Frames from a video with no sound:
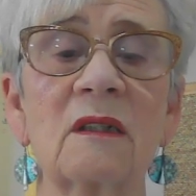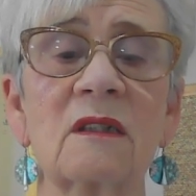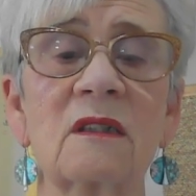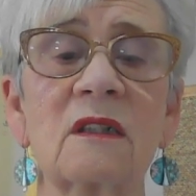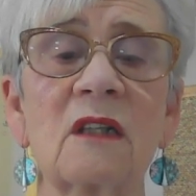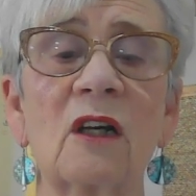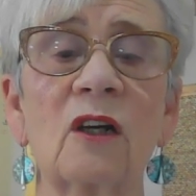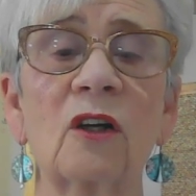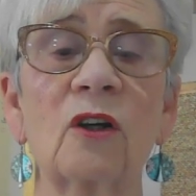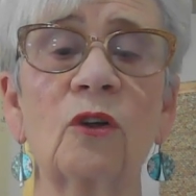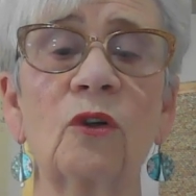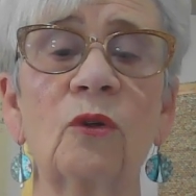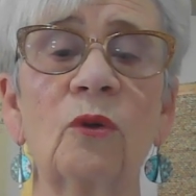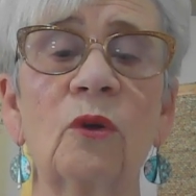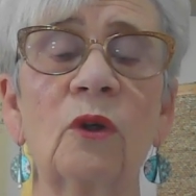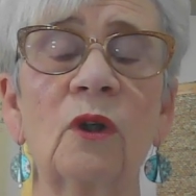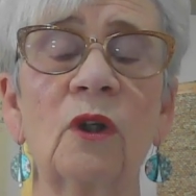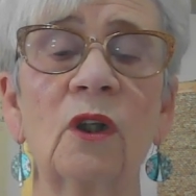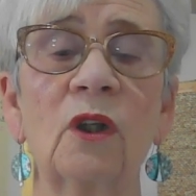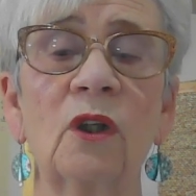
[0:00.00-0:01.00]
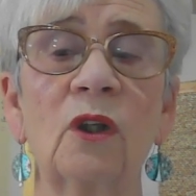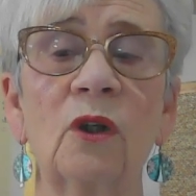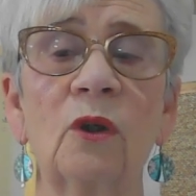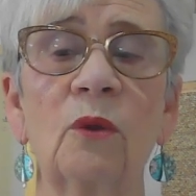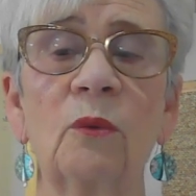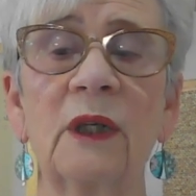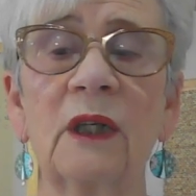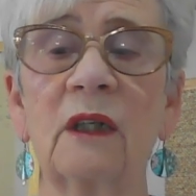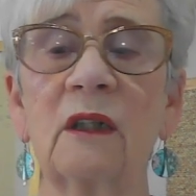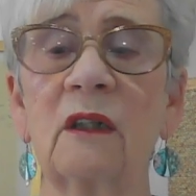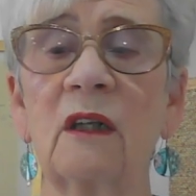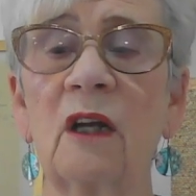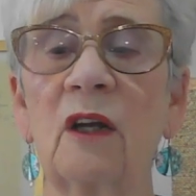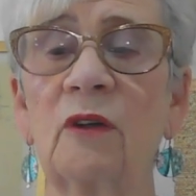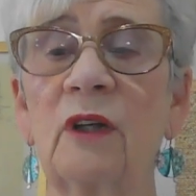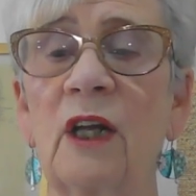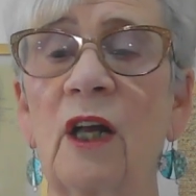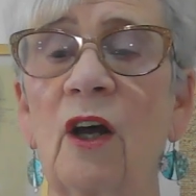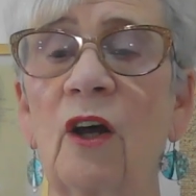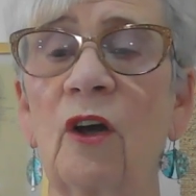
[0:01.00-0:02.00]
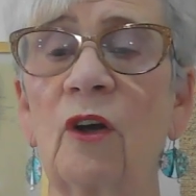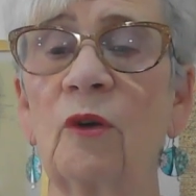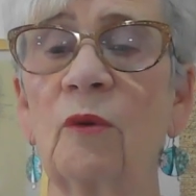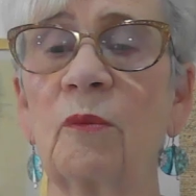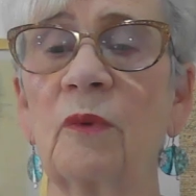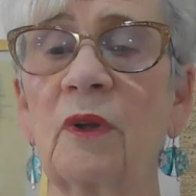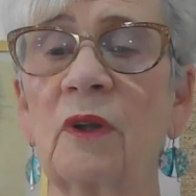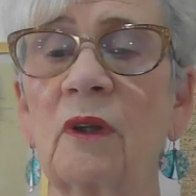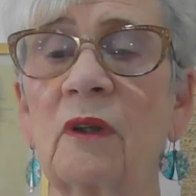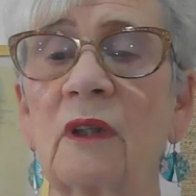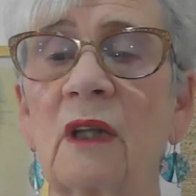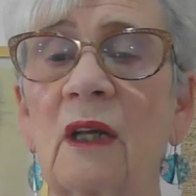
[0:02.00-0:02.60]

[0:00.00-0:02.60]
So we can only hope that